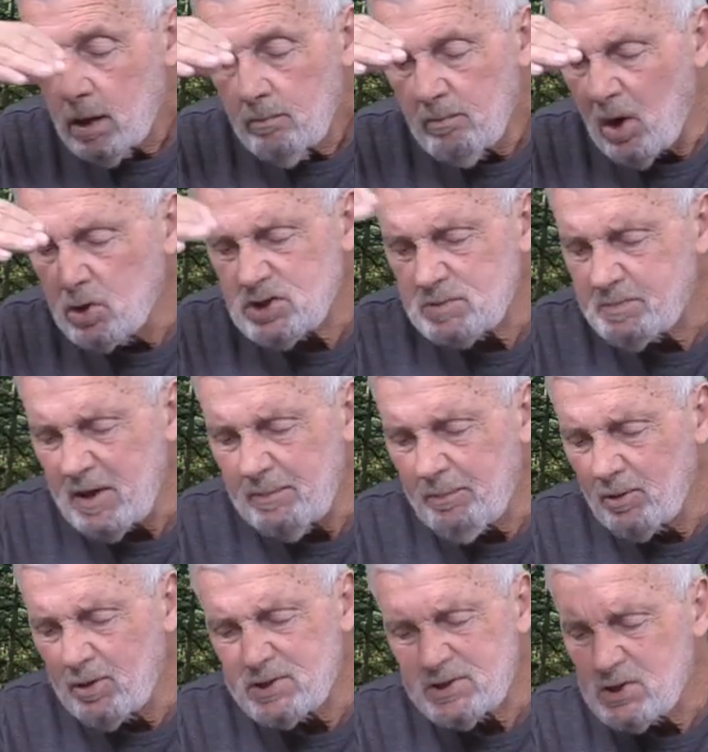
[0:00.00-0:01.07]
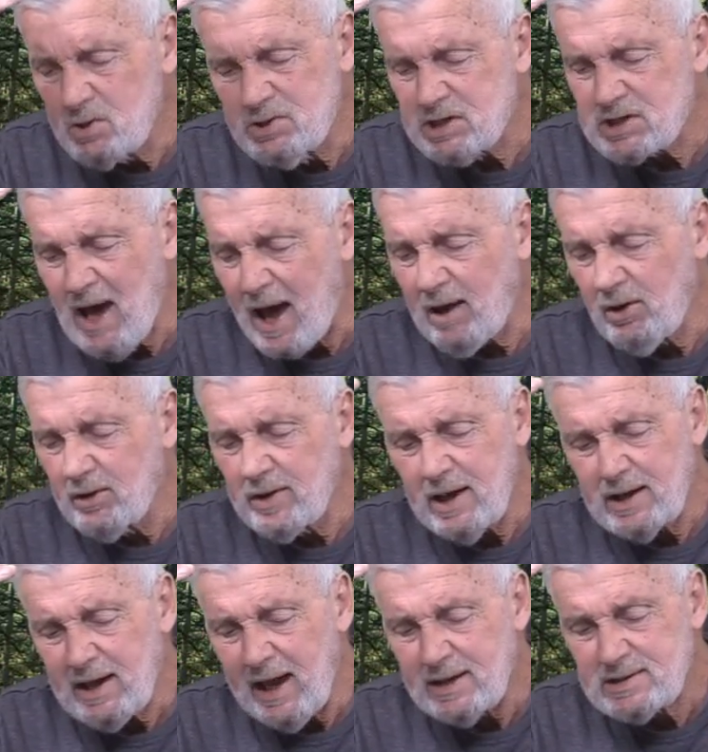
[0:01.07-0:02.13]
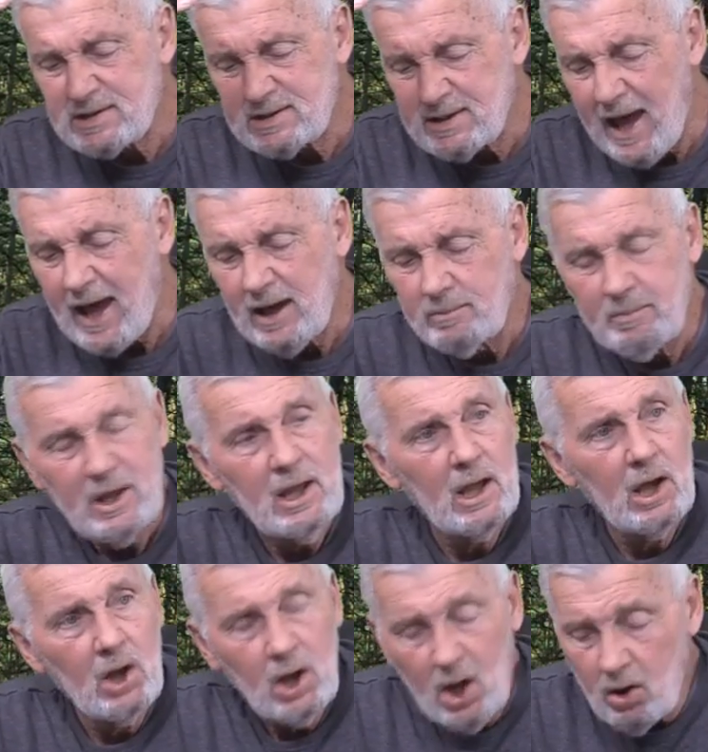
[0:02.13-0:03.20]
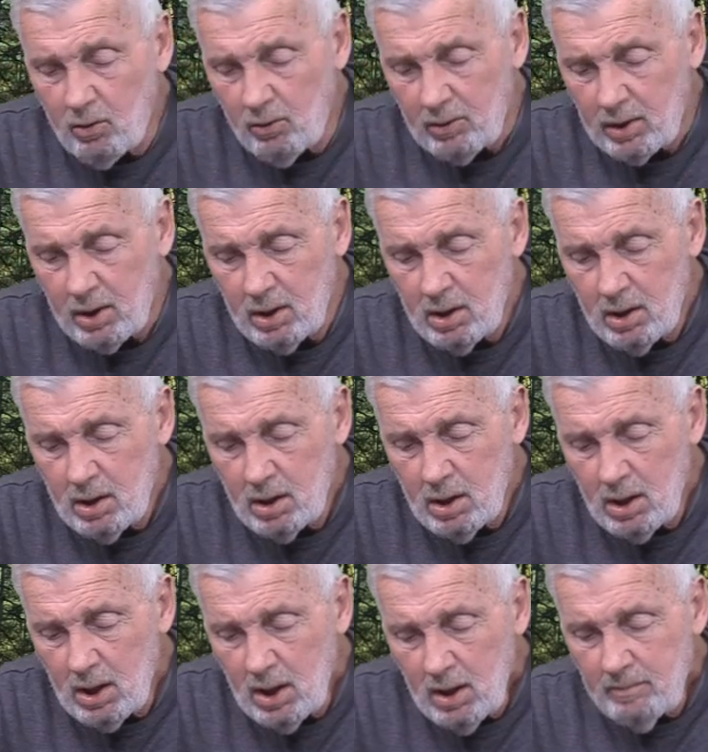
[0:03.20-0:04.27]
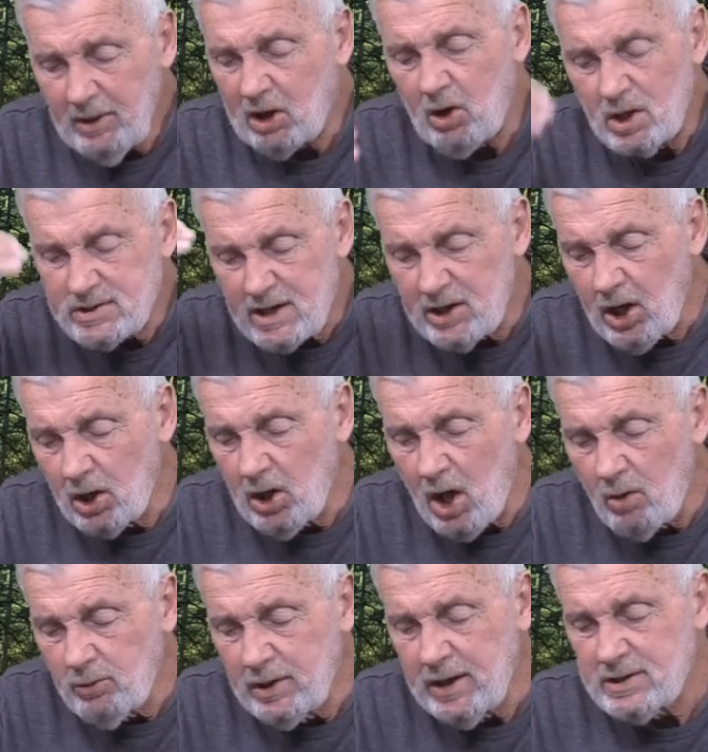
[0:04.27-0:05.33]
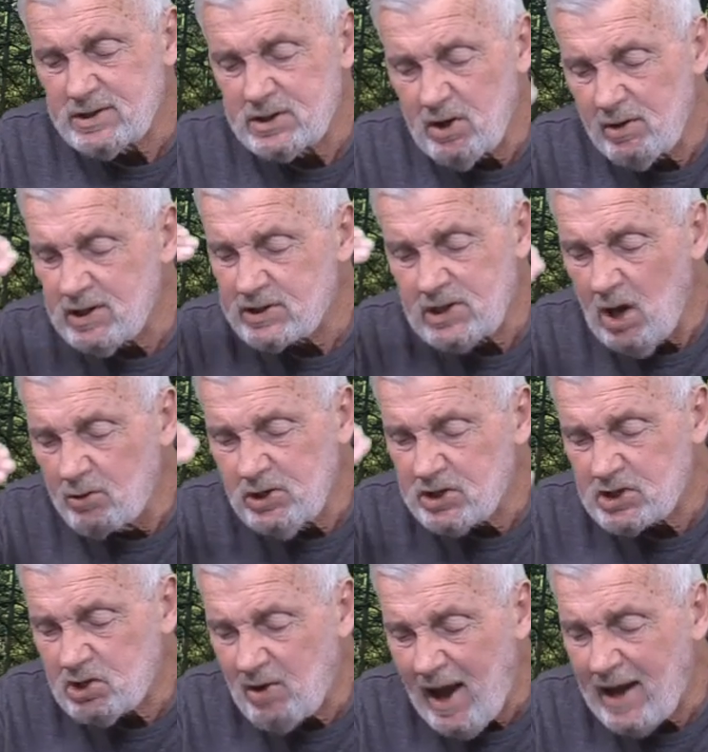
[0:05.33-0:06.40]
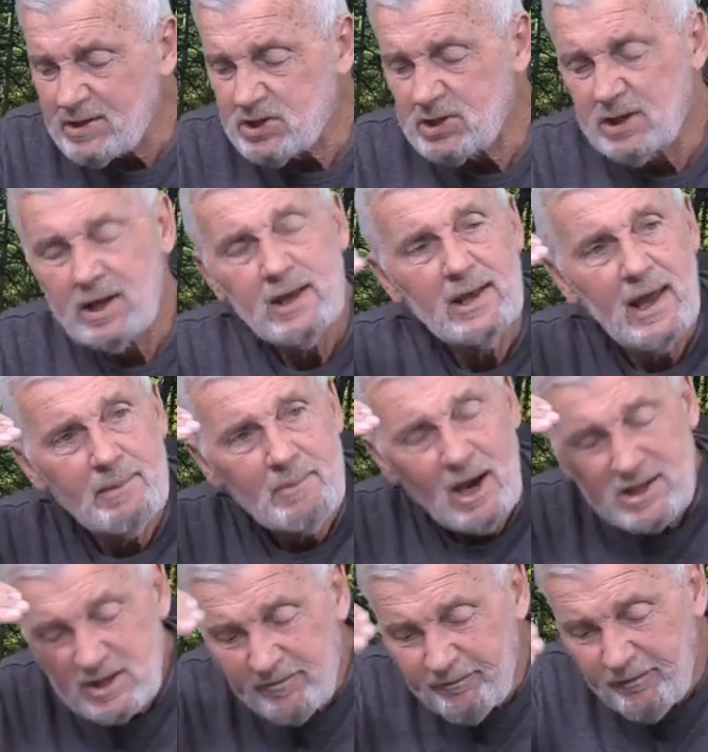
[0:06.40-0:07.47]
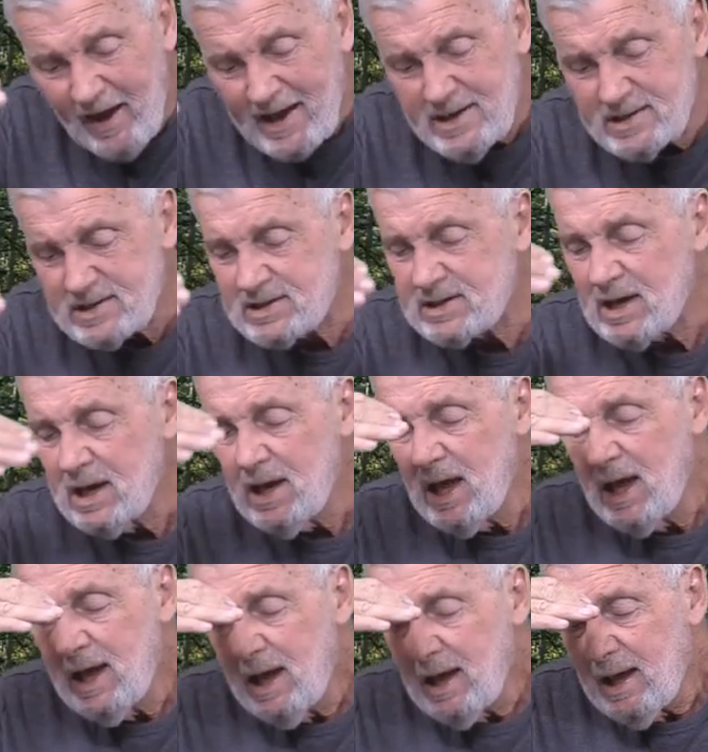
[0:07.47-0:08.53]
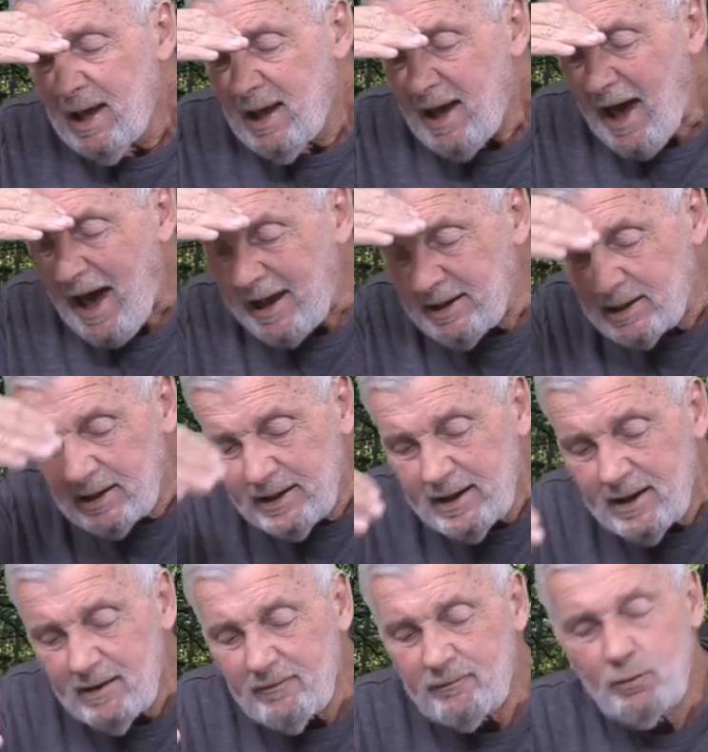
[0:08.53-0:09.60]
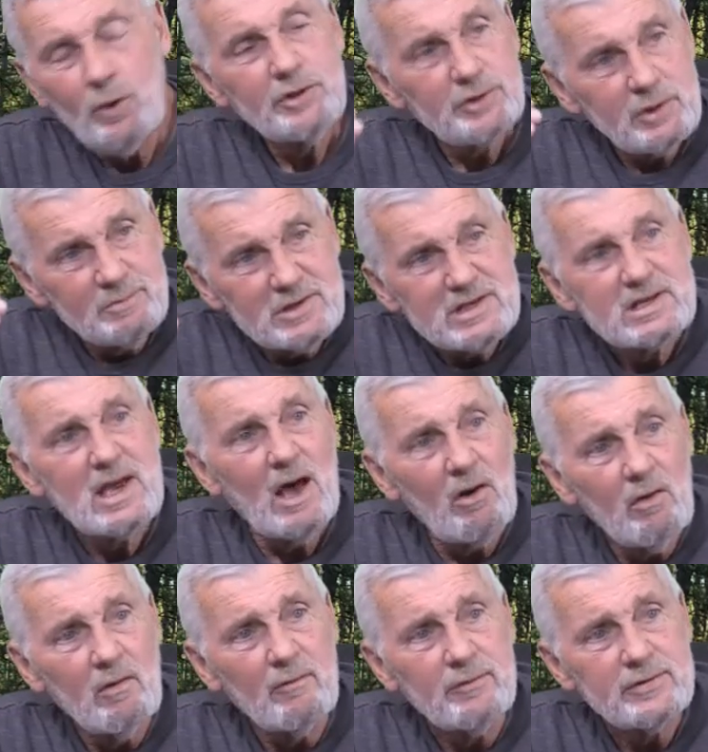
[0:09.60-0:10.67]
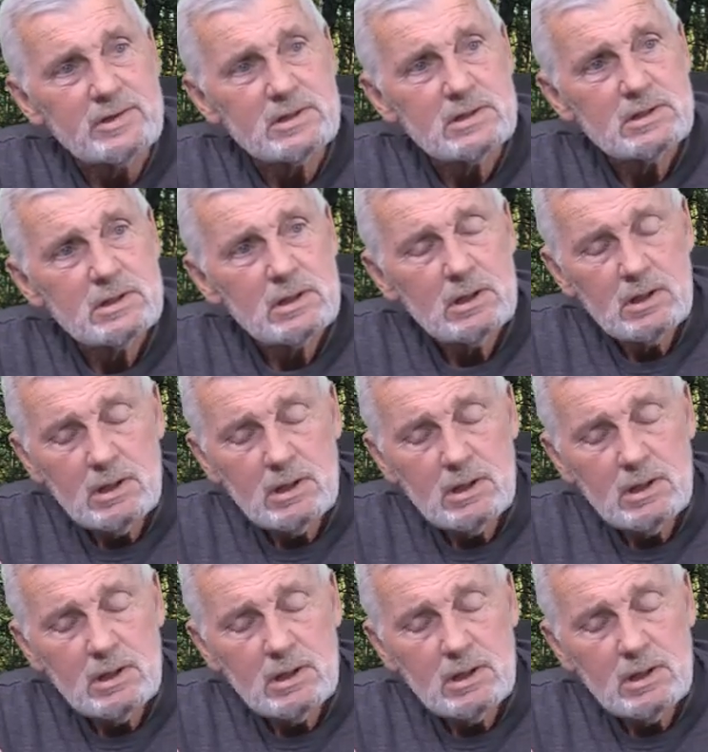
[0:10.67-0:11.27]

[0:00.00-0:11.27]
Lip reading: Most people are so shallow they can't stand being alone. Because in aloneness there is no distraction and they must face and live with themselves.